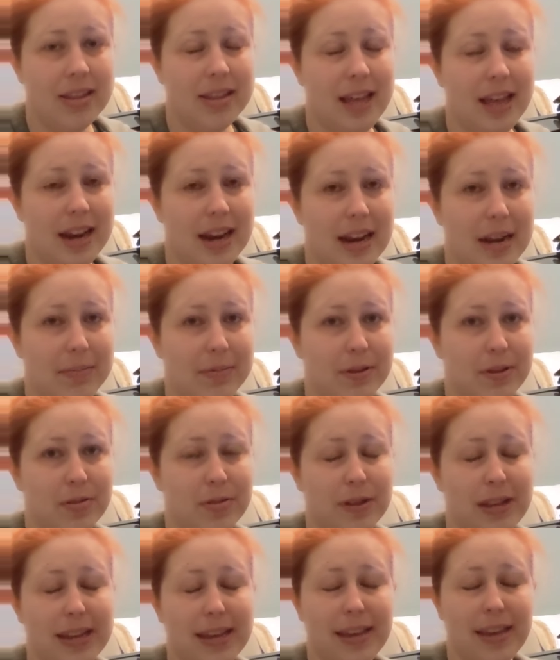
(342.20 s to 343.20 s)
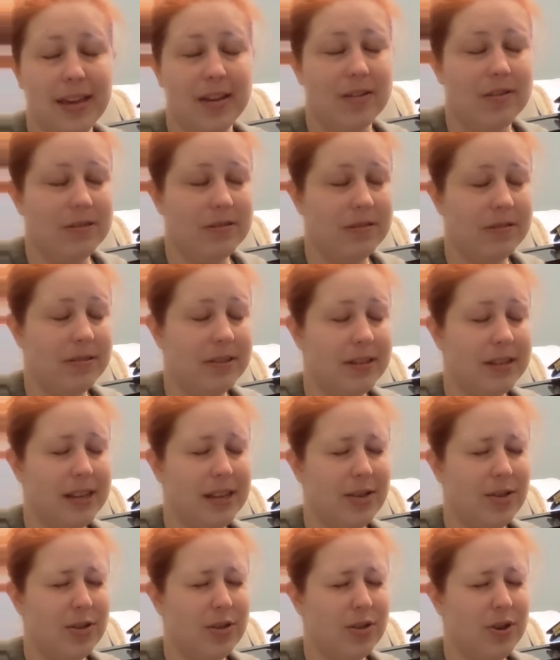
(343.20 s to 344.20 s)
That absolutely kills
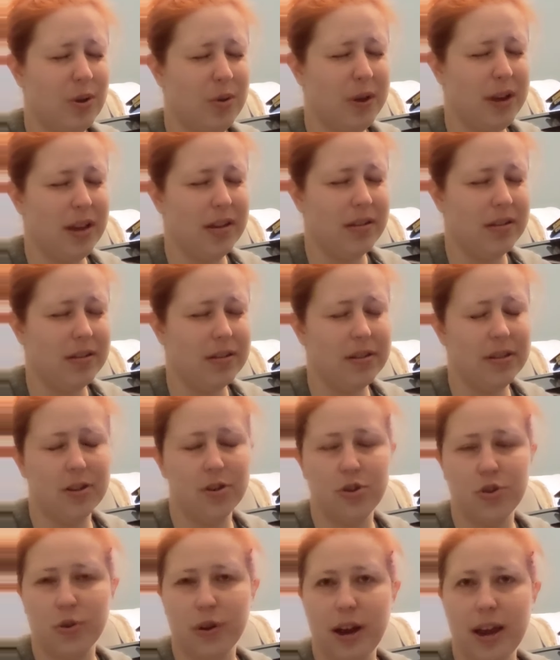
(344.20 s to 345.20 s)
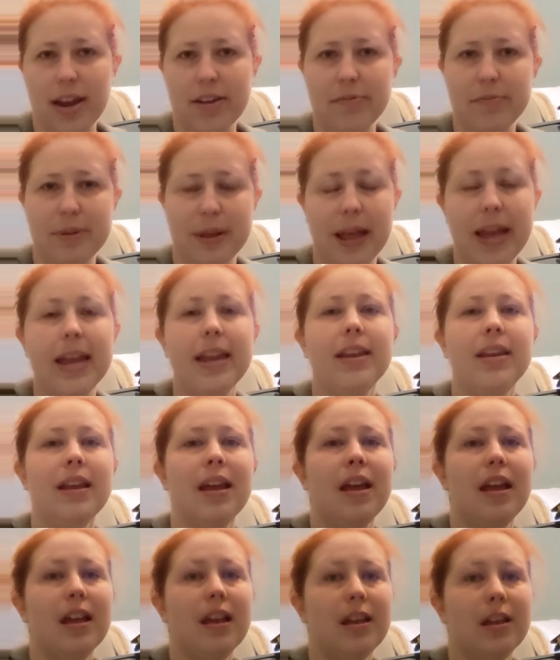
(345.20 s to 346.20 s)
the joy of
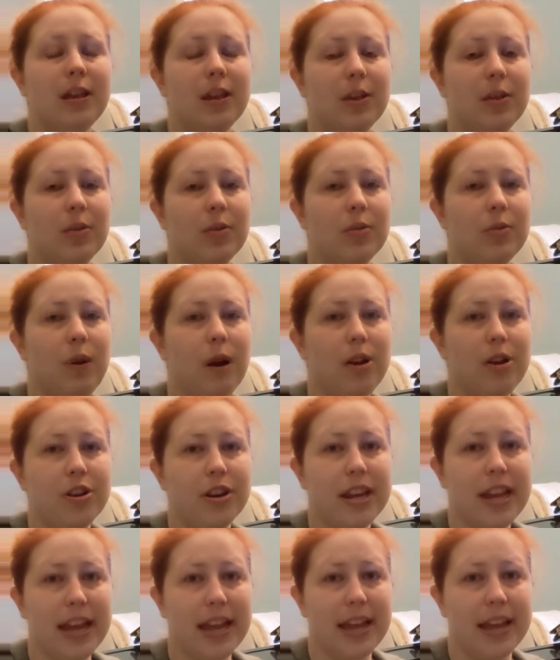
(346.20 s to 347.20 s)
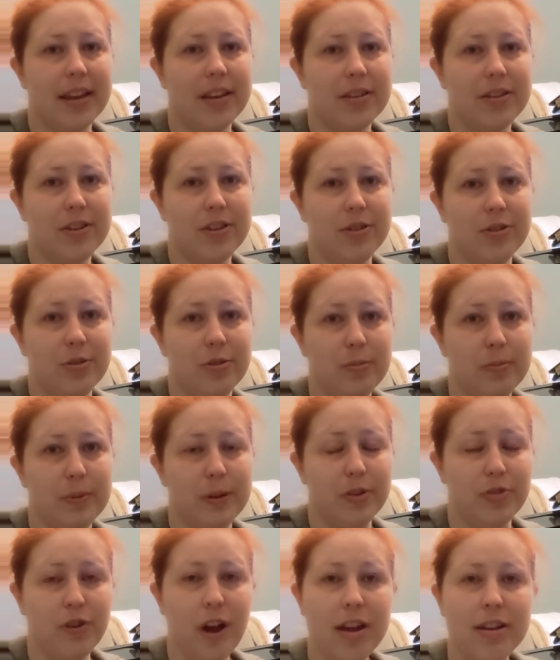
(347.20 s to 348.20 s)
playing. You want your kid to
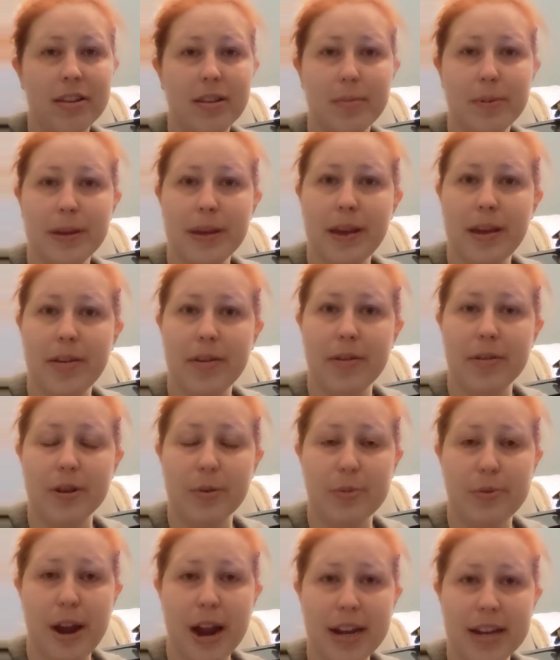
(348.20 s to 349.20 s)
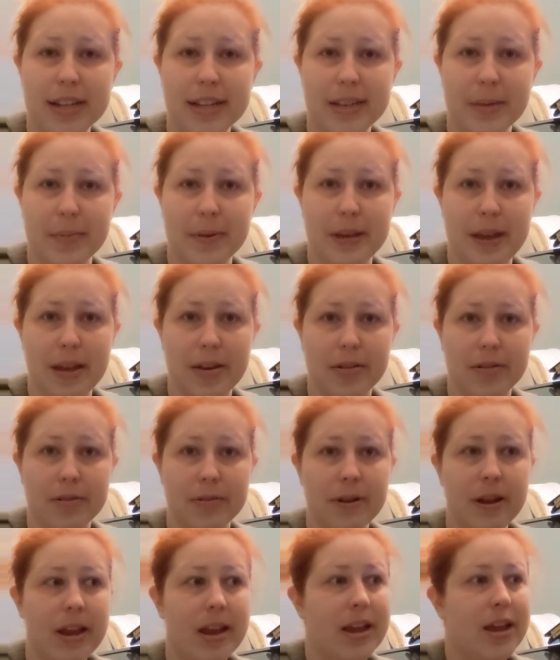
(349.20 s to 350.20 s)
be drawn to the piano and to practice the
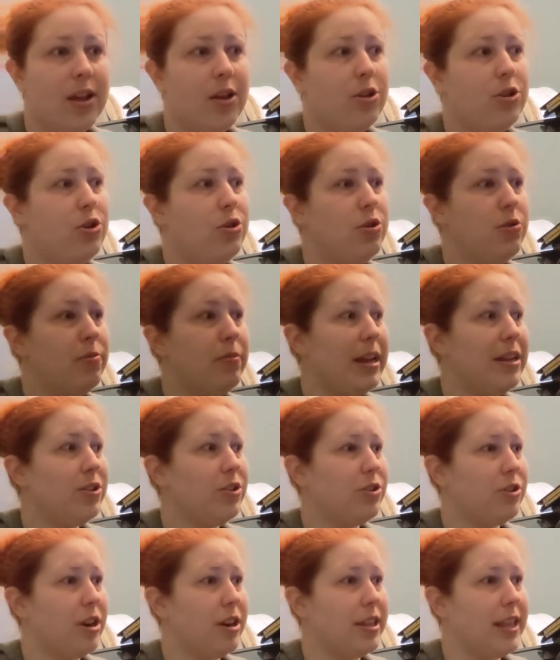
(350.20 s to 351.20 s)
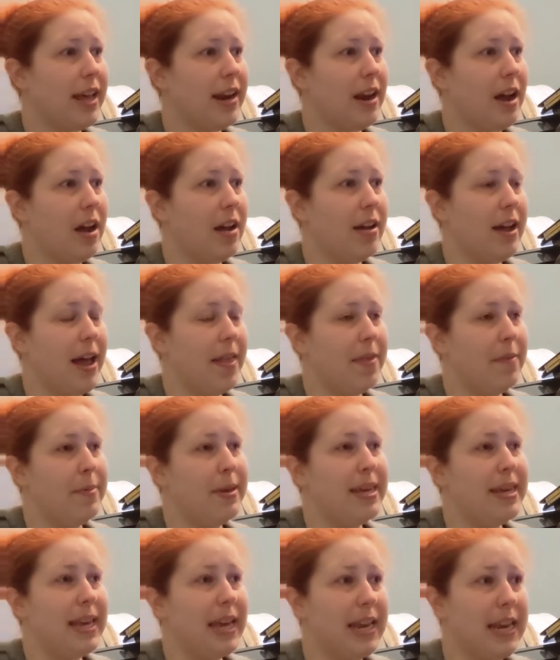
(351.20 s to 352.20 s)
piano. You might start that at the
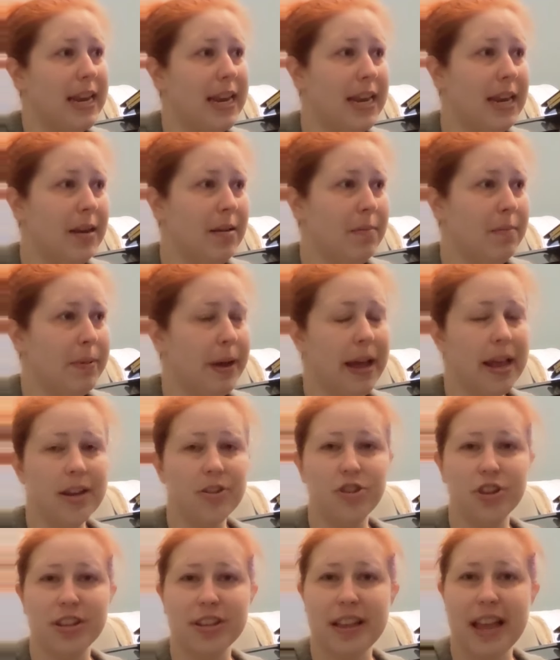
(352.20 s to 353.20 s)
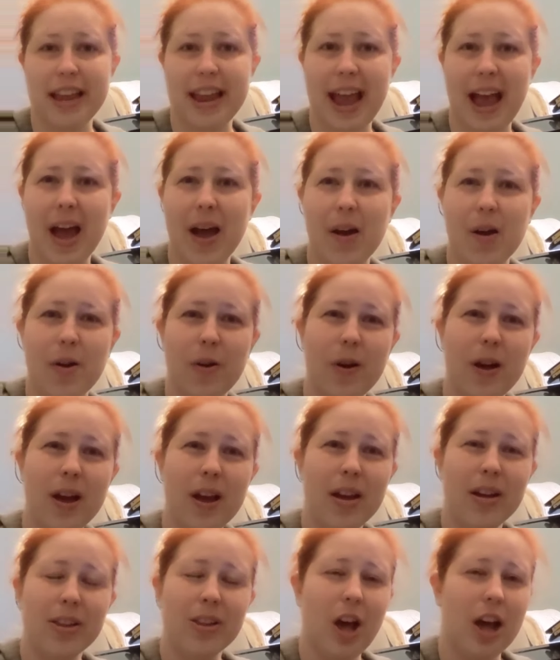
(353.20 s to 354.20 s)
beginning, but just like how
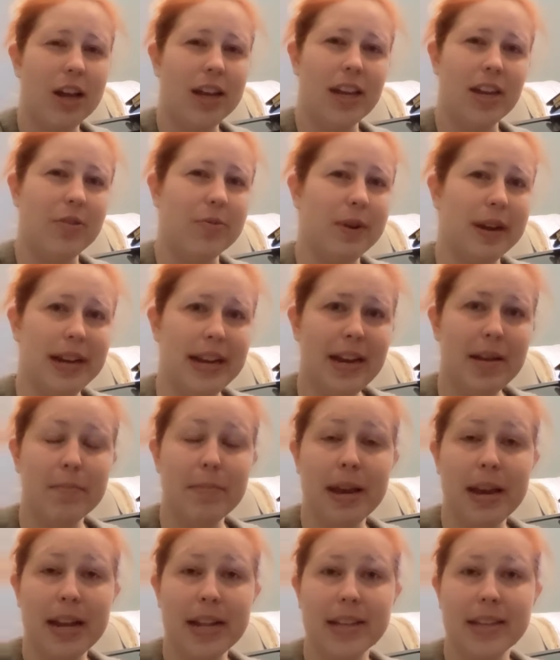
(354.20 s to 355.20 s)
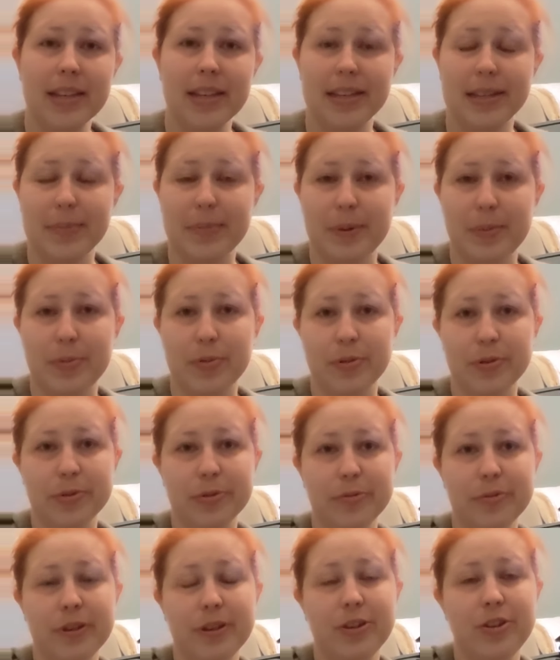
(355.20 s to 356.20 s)
logging reading minutes has been
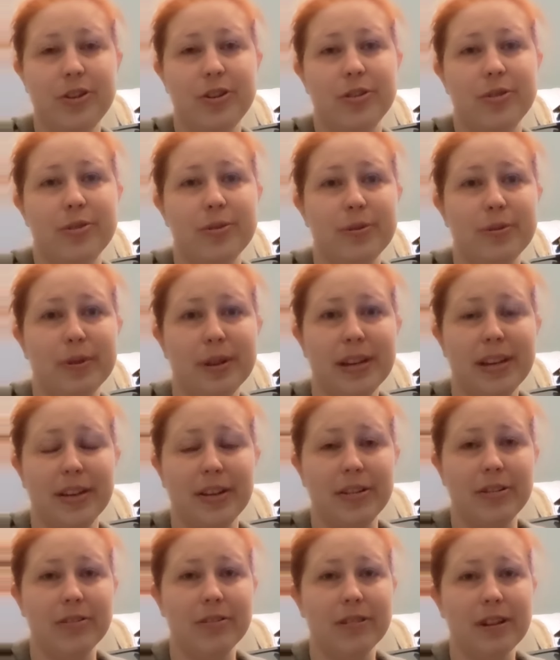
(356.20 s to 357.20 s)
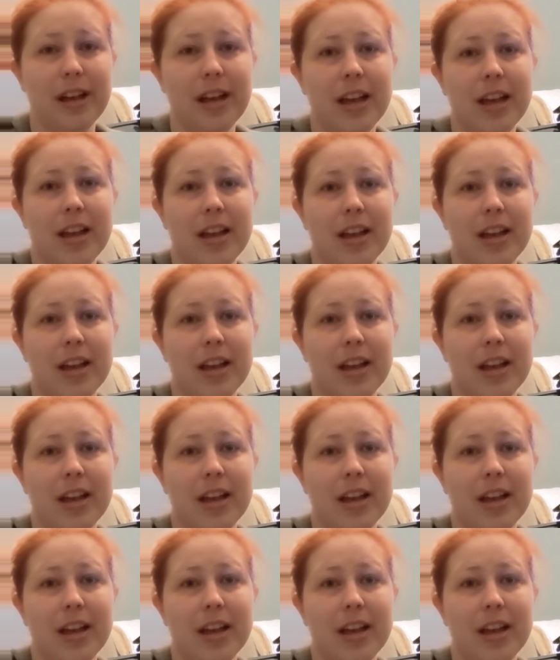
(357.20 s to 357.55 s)
proved to kill